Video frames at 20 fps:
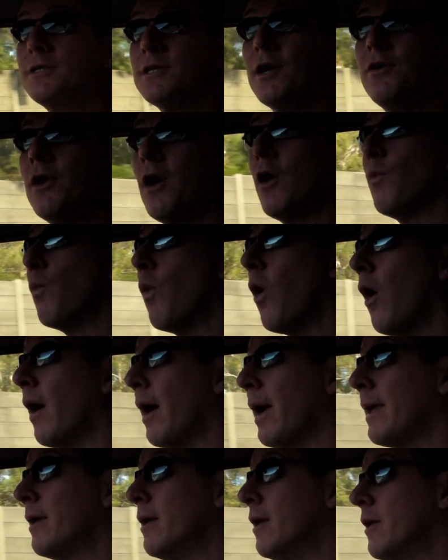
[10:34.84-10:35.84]
don't know
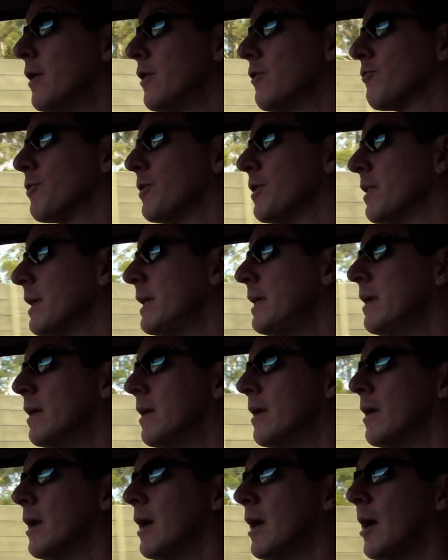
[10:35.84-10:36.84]
why, really.
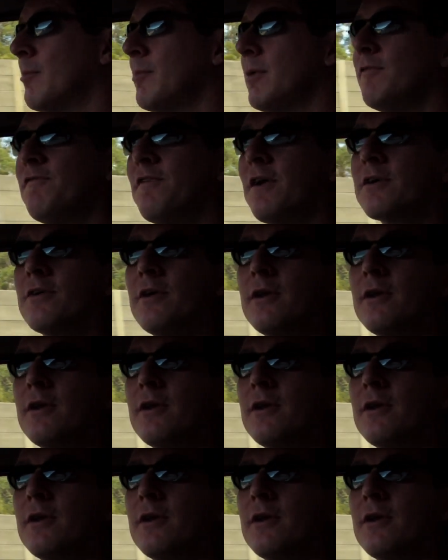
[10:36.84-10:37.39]
In fact,